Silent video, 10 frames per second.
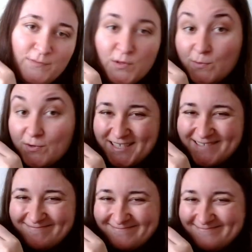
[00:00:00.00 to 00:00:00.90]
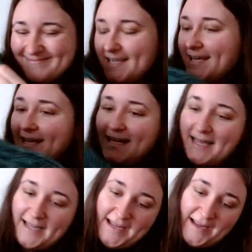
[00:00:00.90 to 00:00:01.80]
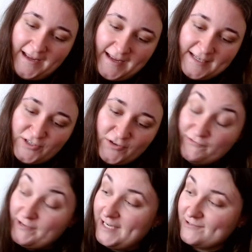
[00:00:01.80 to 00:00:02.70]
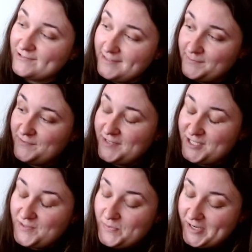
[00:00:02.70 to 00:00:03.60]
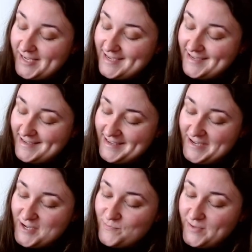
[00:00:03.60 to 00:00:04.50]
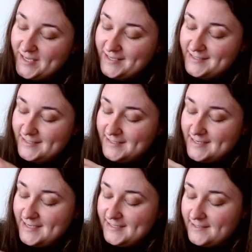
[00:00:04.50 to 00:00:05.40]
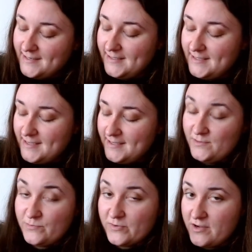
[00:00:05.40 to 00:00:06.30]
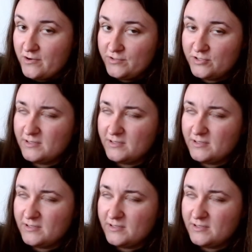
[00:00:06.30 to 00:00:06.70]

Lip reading: the body. It took a really long time to finish the body. Because it's knit entirely in brioche,